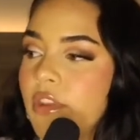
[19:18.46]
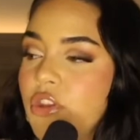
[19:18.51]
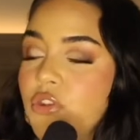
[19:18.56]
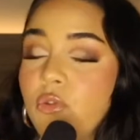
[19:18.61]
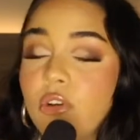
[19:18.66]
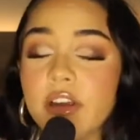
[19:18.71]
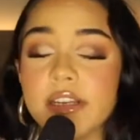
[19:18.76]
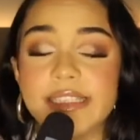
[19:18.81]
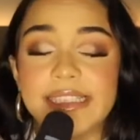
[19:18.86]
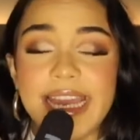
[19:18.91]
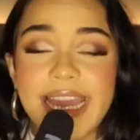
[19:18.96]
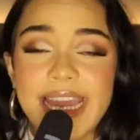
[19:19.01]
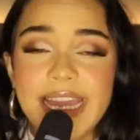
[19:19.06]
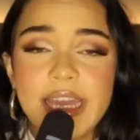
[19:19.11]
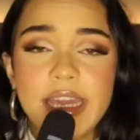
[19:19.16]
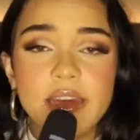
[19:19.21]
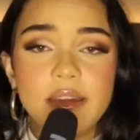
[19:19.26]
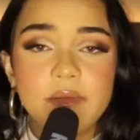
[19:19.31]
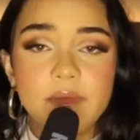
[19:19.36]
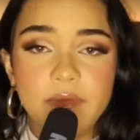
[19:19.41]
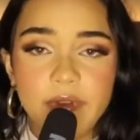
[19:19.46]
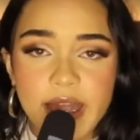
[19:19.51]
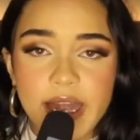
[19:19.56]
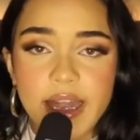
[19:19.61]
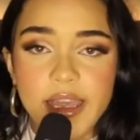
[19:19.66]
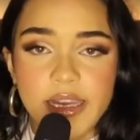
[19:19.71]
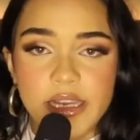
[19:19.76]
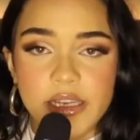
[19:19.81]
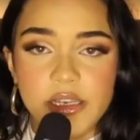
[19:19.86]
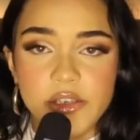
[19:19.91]
are taking
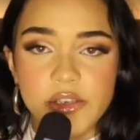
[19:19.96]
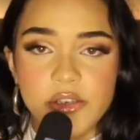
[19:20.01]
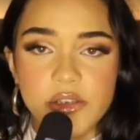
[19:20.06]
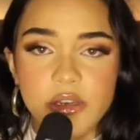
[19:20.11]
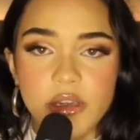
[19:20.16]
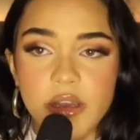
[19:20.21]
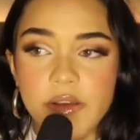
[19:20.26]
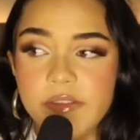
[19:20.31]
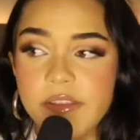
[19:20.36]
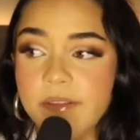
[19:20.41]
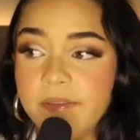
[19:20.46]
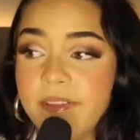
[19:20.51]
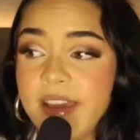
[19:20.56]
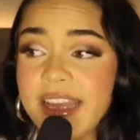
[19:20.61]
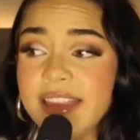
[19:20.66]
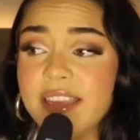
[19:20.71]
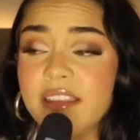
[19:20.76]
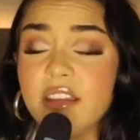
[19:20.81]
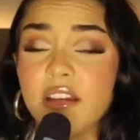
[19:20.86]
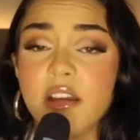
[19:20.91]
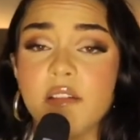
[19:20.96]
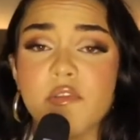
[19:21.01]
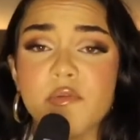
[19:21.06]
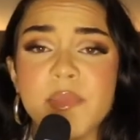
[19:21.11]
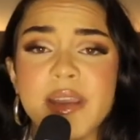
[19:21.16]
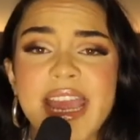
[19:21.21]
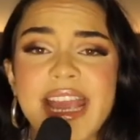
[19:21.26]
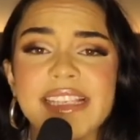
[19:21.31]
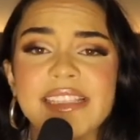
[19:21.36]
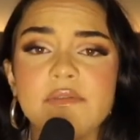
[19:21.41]
advantage of the fact that the
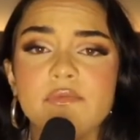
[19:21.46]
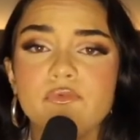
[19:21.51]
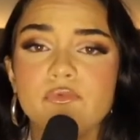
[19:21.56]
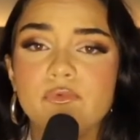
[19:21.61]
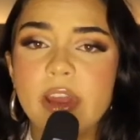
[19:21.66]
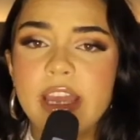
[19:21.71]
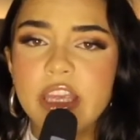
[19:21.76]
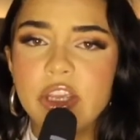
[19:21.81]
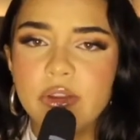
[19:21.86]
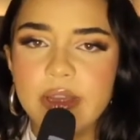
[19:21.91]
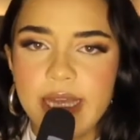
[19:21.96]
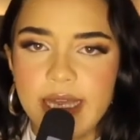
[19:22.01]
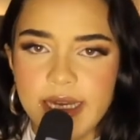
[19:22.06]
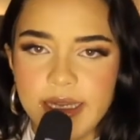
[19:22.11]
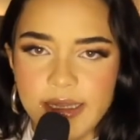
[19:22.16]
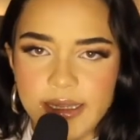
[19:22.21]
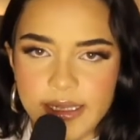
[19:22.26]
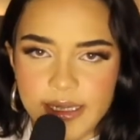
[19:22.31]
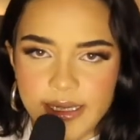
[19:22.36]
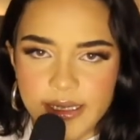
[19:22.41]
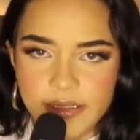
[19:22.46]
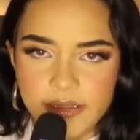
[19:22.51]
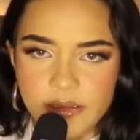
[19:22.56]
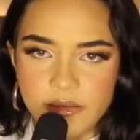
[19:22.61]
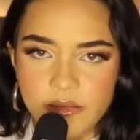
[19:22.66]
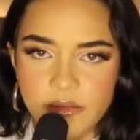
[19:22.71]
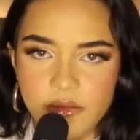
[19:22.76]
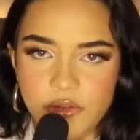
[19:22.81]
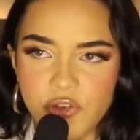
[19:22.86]
government hasn't regulated that.